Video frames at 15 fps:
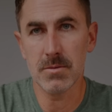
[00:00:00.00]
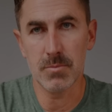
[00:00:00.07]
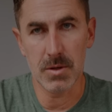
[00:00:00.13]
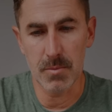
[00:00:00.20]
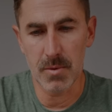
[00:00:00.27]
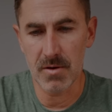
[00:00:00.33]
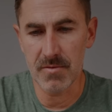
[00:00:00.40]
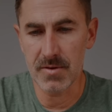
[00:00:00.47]
be
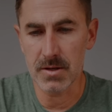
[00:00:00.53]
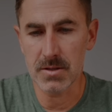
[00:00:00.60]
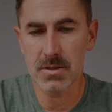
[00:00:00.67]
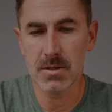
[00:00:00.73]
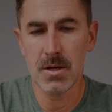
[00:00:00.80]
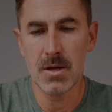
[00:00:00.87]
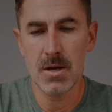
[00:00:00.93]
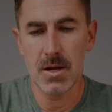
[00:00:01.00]
perfect.
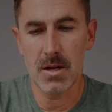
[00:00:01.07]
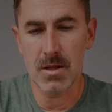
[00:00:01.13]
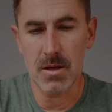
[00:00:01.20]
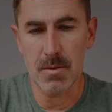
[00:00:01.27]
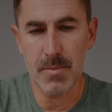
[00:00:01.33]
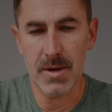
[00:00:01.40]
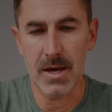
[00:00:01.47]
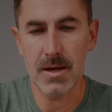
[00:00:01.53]
Anything
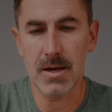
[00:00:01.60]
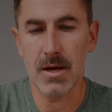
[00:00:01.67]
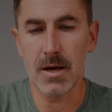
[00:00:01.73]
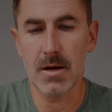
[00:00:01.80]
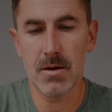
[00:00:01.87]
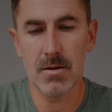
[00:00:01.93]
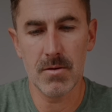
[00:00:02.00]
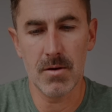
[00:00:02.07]

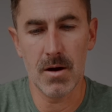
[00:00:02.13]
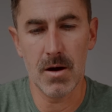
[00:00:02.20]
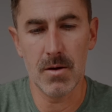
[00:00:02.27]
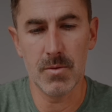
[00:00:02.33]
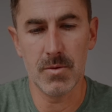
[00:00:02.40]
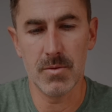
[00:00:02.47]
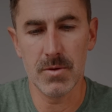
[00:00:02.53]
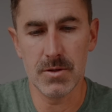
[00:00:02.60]
pancake
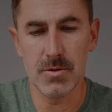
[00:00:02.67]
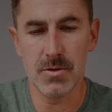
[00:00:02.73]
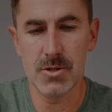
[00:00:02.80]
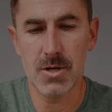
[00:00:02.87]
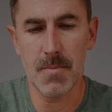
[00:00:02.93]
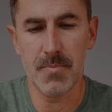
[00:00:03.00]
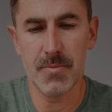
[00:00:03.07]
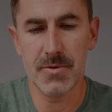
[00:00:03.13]
would really do the
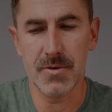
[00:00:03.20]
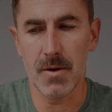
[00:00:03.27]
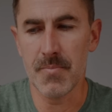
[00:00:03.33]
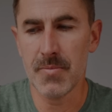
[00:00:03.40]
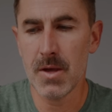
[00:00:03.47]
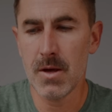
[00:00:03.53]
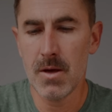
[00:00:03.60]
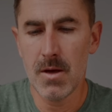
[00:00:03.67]
job. So
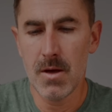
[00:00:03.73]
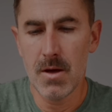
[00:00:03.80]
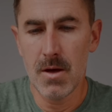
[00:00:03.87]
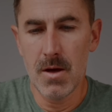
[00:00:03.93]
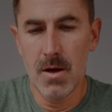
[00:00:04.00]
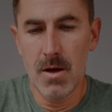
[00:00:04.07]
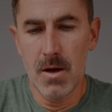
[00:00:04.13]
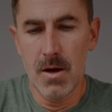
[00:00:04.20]

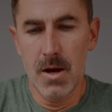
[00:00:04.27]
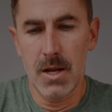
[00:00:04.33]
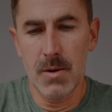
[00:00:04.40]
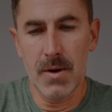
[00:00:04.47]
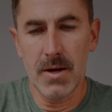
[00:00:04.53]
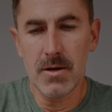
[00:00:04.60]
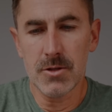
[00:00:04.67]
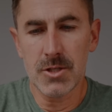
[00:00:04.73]

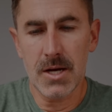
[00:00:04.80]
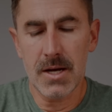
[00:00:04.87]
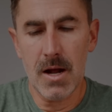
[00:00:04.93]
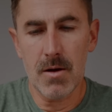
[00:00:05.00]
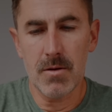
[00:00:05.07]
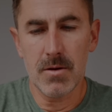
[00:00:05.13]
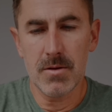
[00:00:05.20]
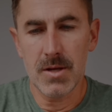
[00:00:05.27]
anyway, go check it
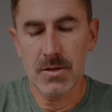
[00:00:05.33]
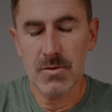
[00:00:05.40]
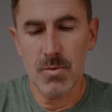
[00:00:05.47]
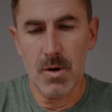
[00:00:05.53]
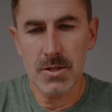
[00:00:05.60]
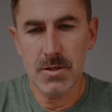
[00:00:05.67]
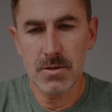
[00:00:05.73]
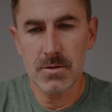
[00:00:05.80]
out. Thanks for
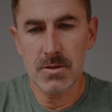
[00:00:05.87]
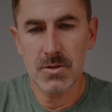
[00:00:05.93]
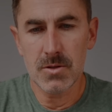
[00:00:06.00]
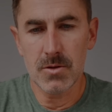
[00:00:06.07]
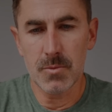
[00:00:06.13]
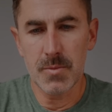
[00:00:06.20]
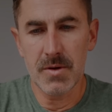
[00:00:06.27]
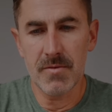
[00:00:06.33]
watching. Just a
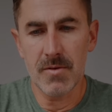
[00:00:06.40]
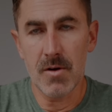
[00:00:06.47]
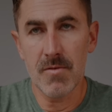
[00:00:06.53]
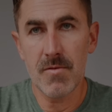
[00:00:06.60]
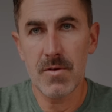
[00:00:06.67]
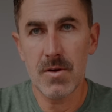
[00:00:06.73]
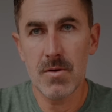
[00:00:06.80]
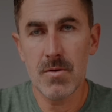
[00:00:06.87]
little bit of an
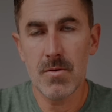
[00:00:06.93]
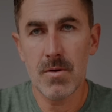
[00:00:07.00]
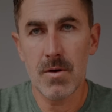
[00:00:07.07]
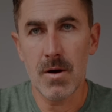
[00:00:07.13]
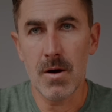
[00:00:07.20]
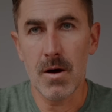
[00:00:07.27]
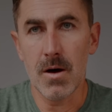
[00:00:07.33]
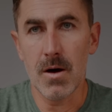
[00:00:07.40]

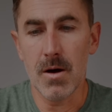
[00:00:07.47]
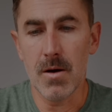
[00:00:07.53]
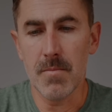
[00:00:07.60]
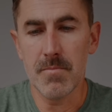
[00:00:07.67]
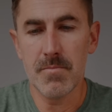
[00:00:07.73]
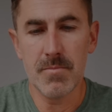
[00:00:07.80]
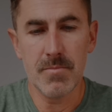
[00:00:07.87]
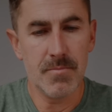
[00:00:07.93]
overview.
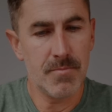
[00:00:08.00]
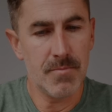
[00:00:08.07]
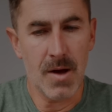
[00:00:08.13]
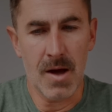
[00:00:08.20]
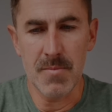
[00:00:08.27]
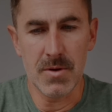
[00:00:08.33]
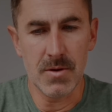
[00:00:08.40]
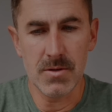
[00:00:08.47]

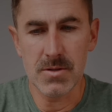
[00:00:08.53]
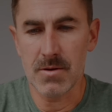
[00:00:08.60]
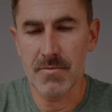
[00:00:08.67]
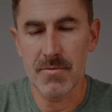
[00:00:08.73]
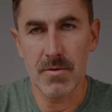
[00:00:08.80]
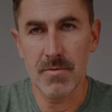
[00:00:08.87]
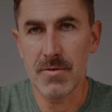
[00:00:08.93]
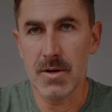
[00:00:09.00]
I've been using it
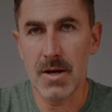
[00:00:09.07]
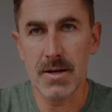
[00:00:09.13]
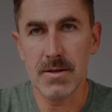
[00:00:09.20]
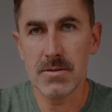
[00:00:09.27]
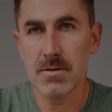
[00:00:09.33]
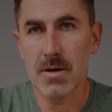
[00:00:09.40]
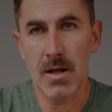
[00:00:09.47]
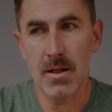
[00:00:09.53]
for a few
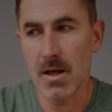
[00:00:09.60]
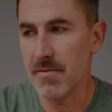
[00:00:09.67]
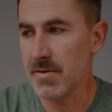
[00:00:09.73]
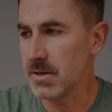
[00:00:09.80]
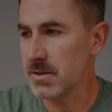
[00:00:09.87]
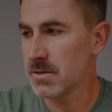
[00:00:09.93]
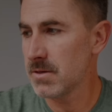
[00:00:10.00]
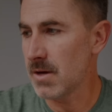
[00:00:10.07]
days. I love
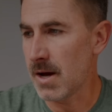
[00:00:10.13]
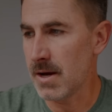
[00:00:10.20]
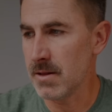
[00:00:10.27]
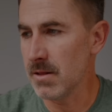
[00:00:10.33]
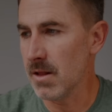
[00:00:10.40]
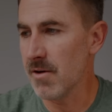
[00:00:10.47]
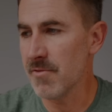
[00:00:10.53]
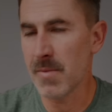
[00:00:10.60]
it. I
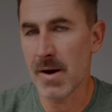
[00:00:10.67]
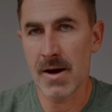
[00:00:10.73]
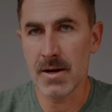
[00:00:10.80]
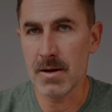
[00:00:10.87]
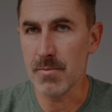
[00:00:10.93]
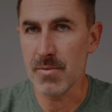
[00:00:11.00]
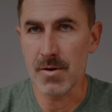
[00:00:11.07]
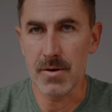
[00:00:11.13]
love my
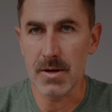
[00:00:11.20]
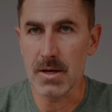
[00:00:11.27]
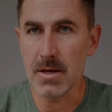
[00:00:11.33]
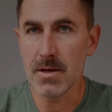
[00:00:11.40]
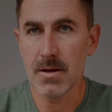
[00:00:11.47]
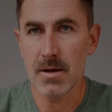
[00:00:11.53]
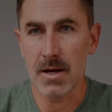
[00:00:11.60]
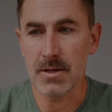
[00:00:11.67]
IM30.
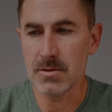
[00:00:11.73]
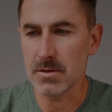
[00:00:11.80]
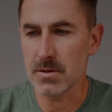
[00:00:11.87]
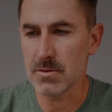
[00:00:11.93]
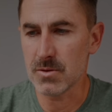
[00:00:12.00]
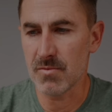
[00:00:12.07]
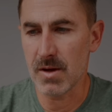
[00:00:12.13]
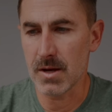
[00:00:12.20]
I took
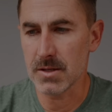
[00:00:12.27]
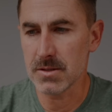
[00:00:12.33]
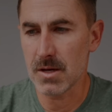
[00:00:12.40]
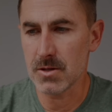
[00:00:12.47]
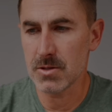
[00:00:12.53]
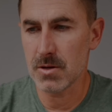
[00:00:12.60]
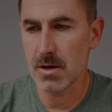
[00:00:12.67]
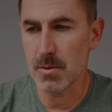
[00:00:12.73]
this to Vegas
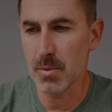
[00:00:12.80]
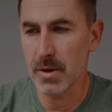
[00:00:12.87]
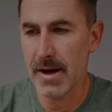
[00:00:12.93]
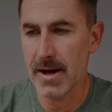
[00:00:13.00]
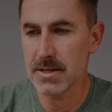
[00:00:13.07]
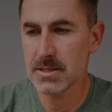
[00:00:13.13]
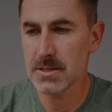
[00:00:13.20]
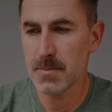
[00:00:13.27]
last year, had a
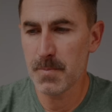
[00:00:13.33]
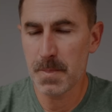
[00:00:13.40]
blast.